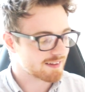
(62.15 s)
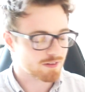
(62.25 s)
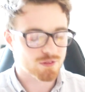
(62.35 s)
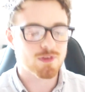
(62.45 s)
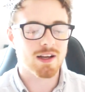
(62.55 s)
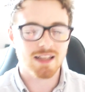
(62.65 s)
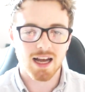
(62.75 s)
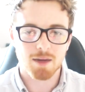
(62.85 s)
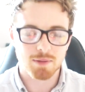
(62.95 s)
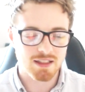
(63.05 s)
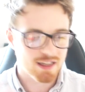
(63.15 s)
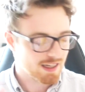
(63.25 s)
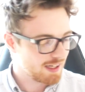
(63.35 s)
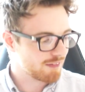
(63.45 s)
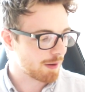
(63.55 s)
I was really happy
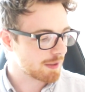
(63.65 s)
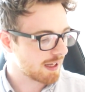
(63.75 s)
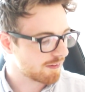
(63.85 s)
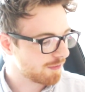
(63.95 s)
if I would get a